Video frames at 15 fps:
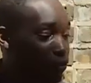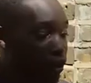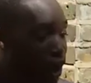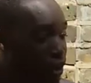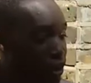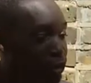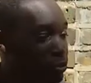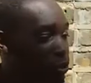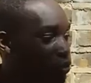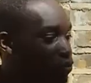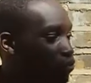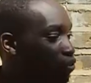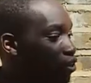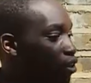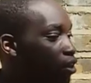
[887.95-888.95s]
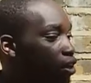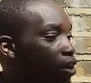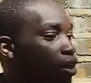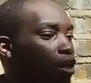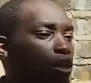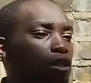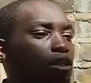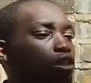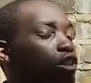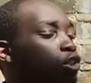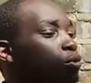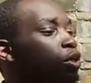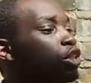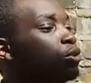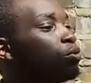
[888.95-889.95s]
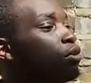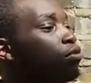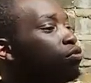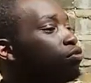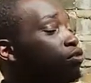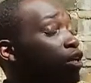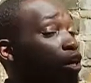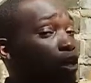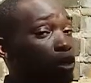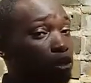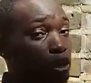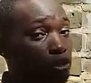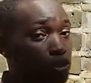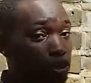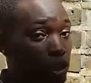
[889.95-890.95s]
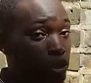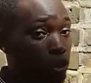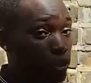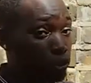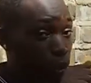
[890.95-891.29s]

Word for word: of courage with the situation with the, the, the